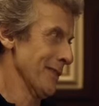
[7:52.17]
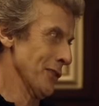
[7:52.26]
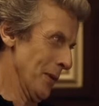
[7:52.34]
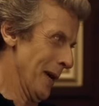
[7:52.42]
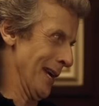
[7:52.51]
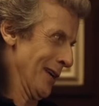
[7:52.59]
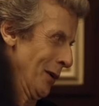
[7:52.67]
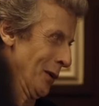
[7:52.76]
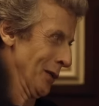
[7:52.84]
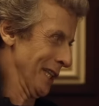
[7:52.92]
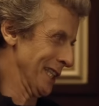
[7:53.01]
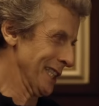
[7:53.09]
Do I
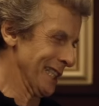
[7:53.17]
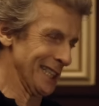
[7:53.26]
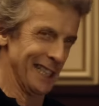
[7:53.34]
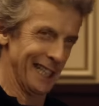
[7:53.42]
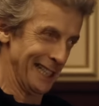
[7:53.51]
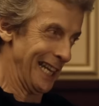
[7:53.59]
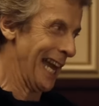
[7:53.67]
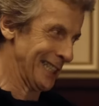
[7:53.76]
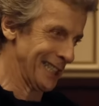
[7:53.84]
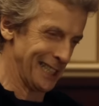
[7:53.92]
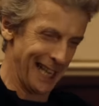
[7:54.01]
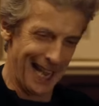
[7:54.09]
know who this is? Yes,